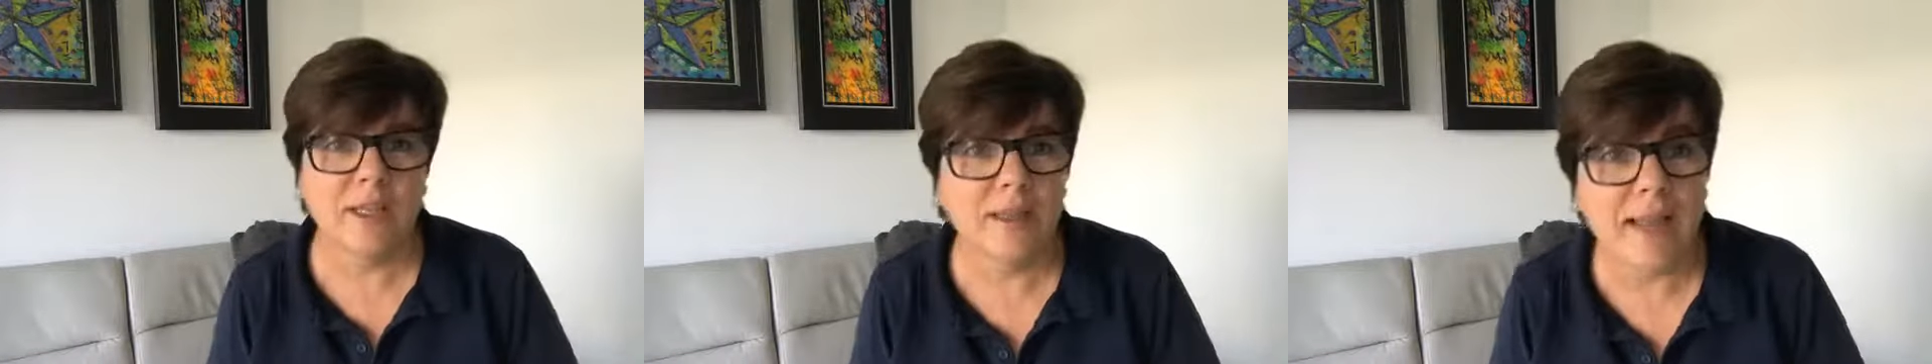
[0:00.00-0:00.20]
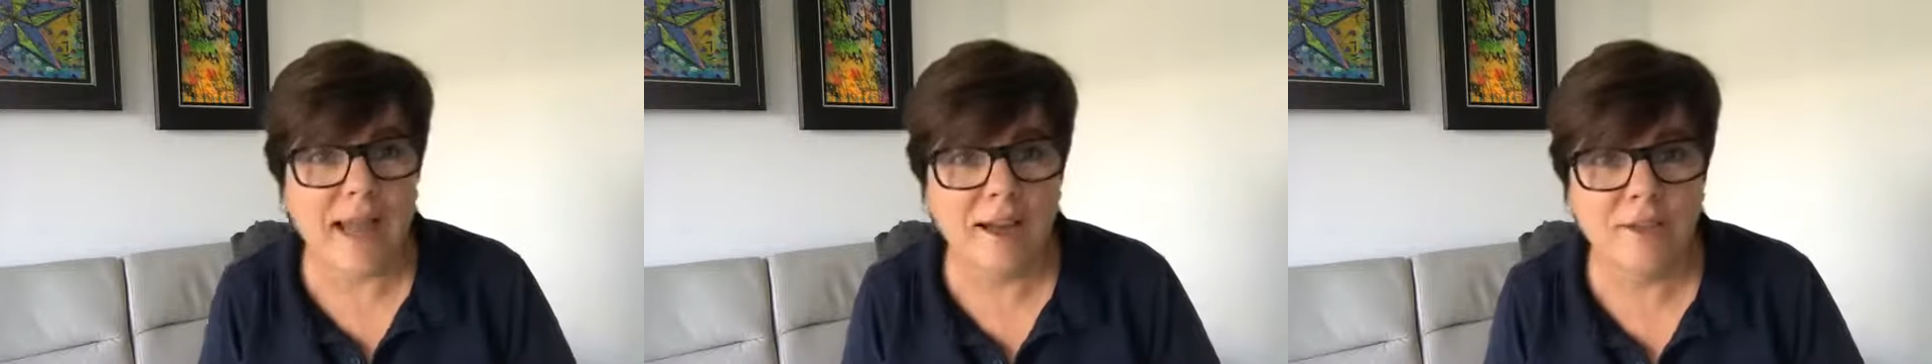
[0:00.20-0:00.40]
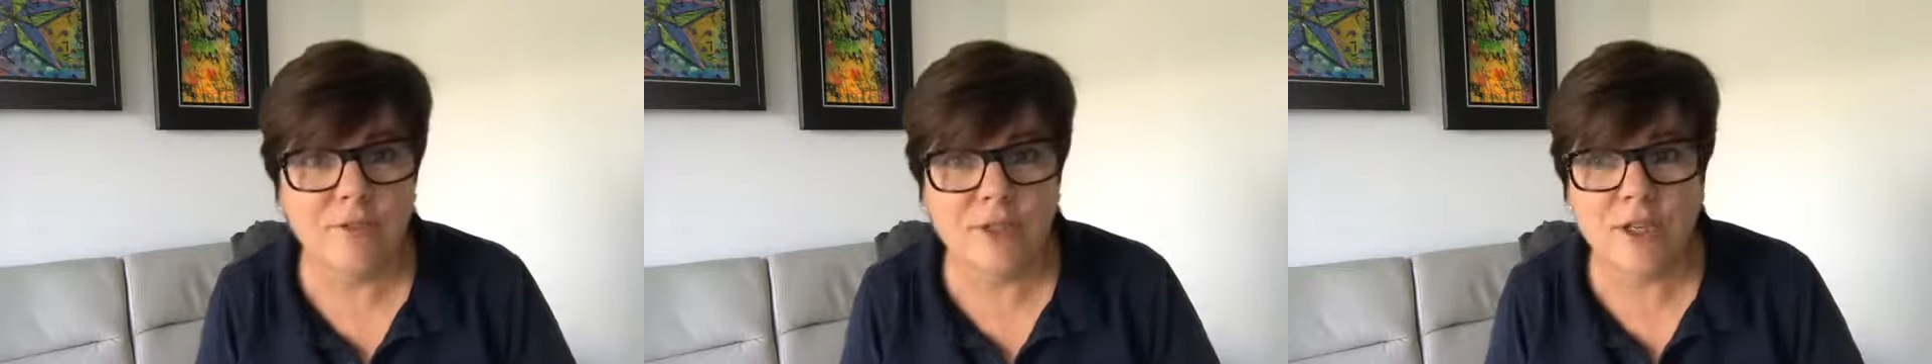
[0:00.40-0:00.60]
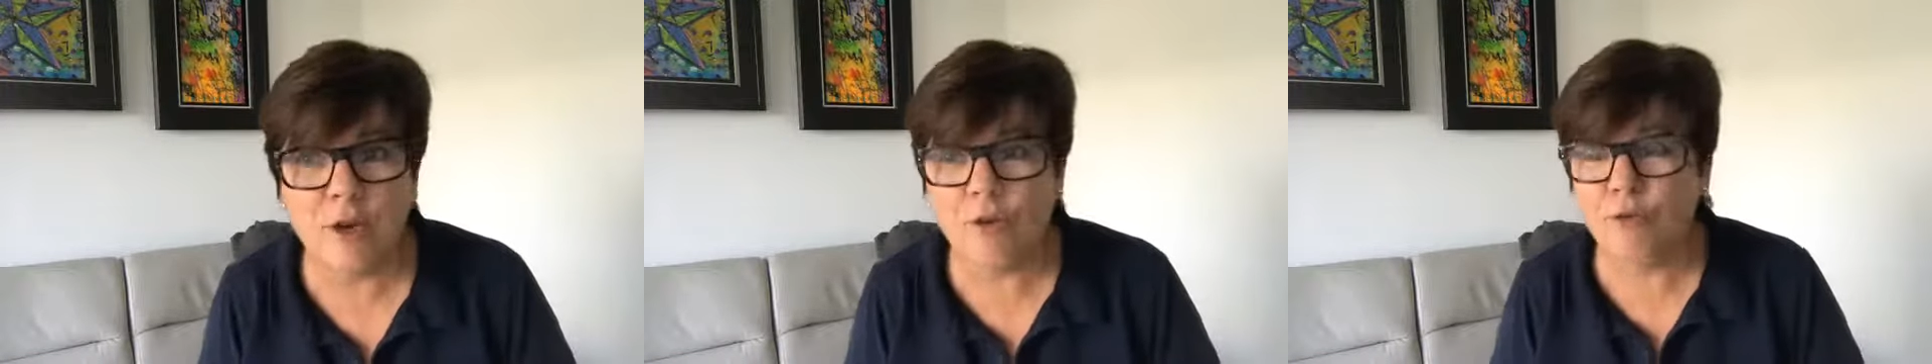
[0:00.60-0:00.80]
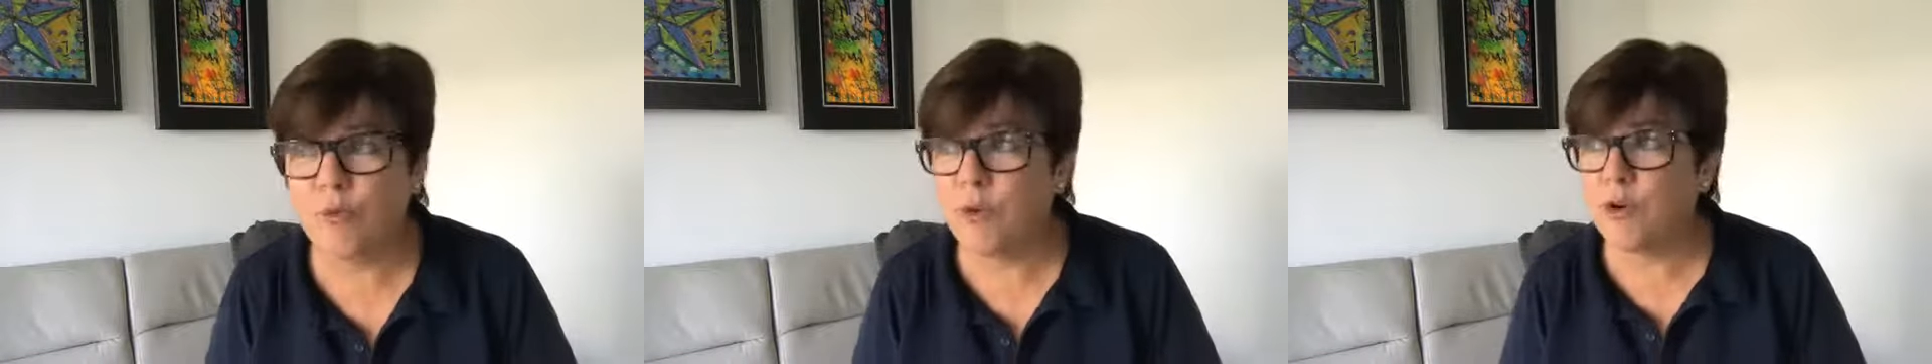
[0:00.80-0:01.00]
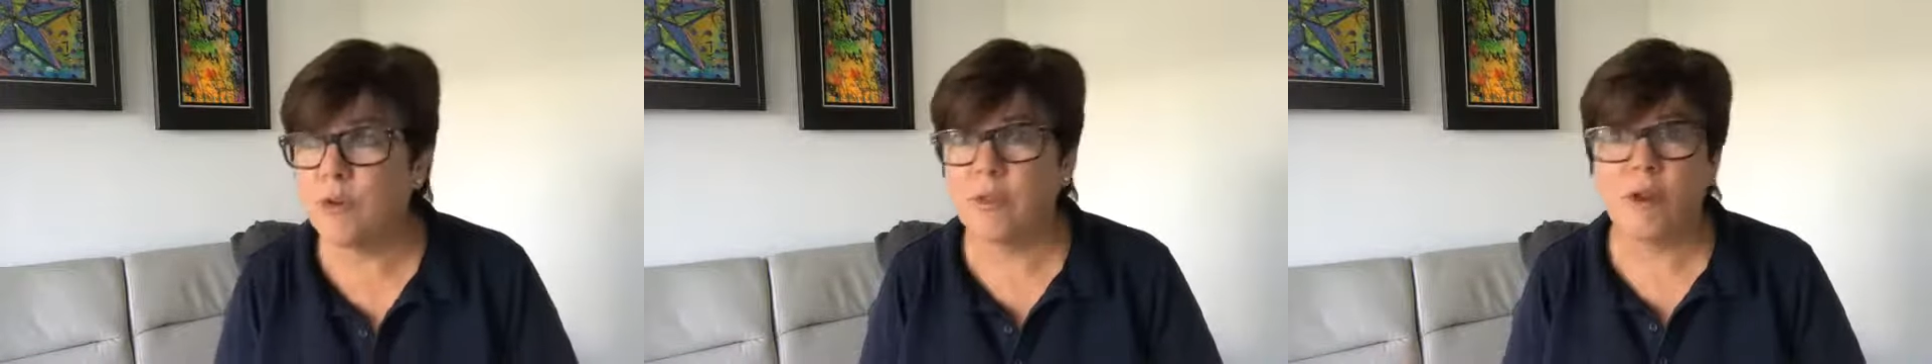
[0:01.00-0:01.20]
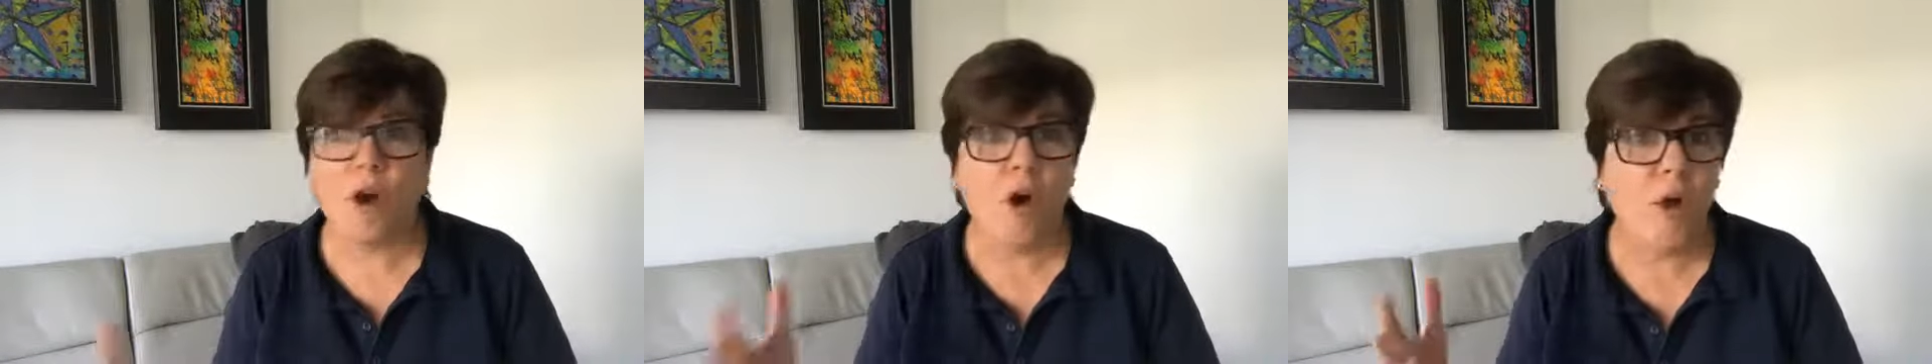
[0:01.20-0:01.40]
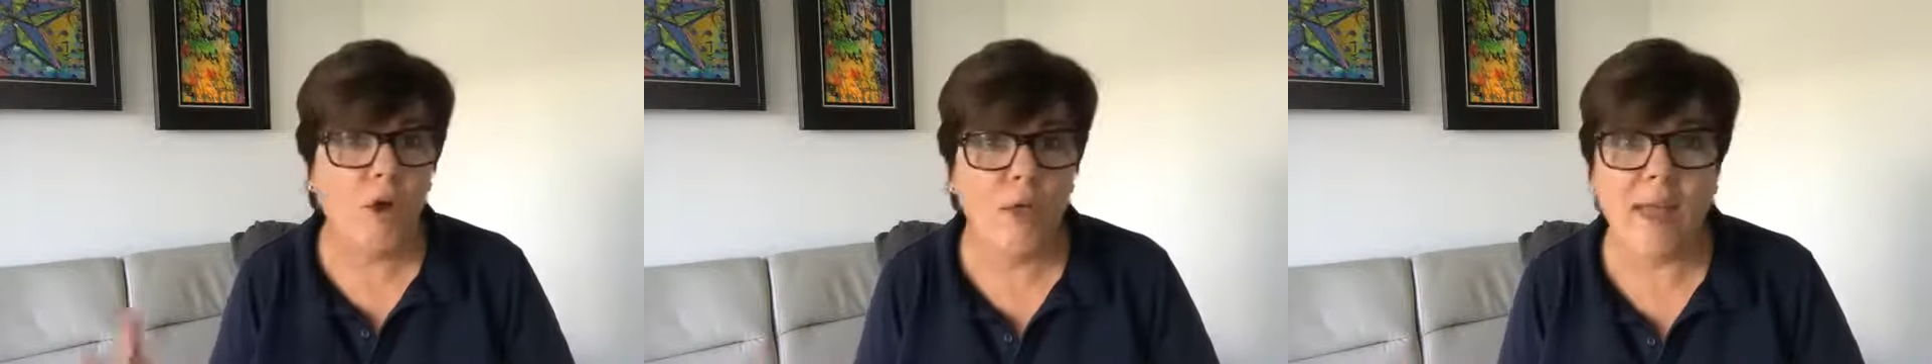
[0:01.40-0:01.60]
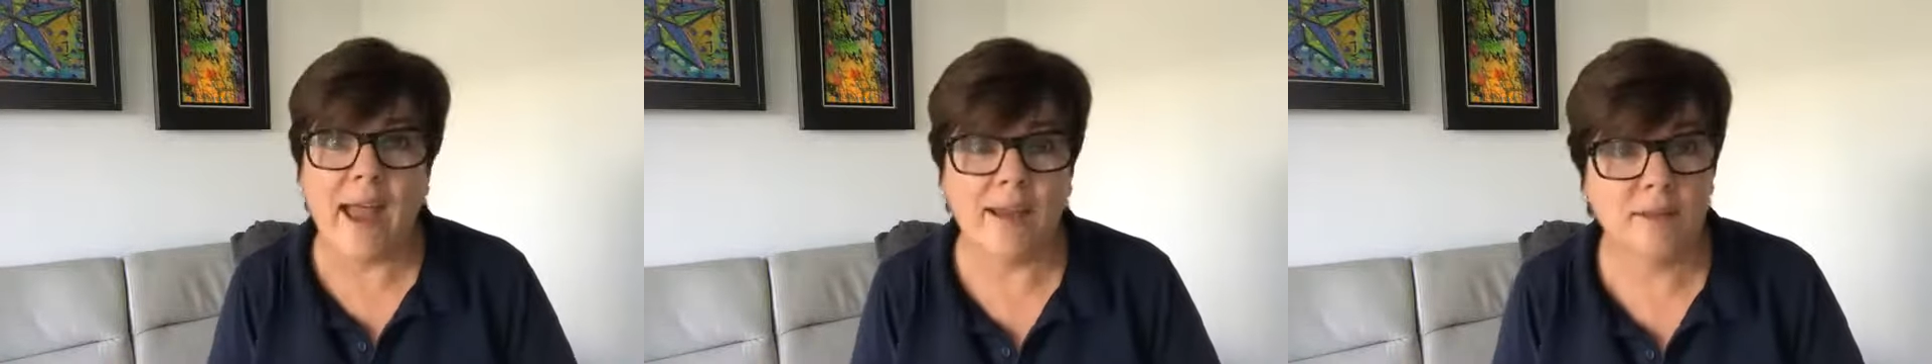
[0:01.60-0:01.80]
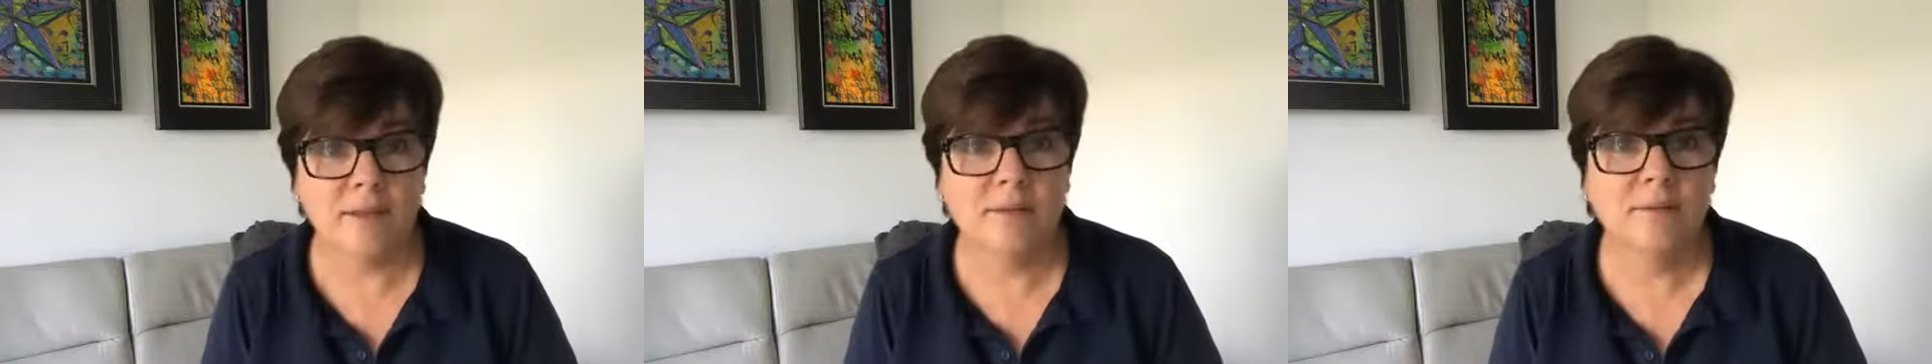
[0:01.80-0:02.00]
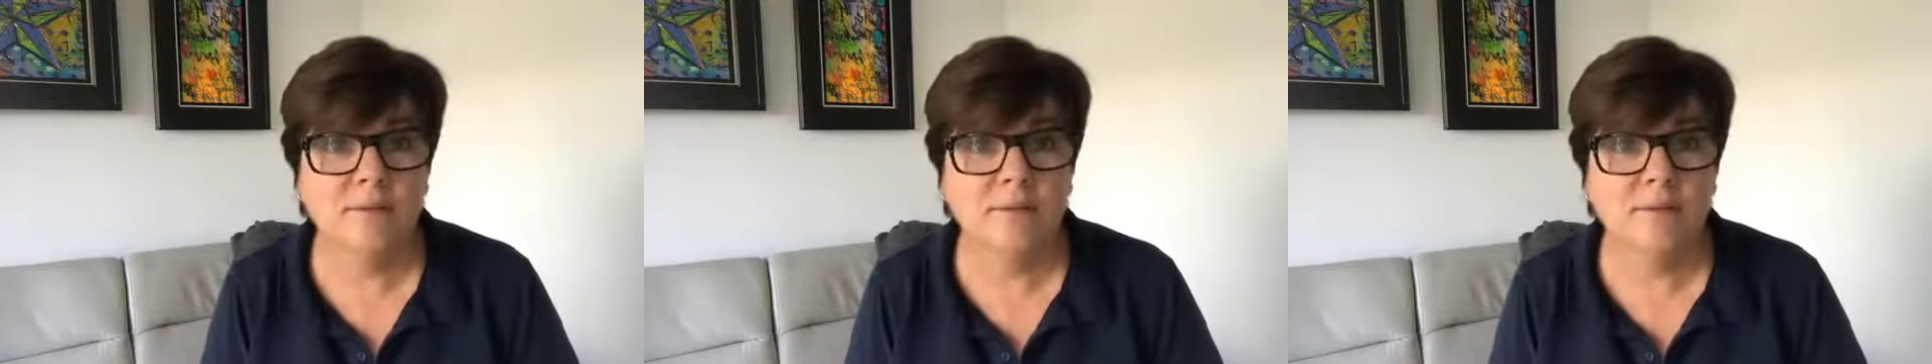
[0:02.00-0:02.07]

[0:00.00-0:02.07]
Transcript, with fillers: lack of self-worth, all that.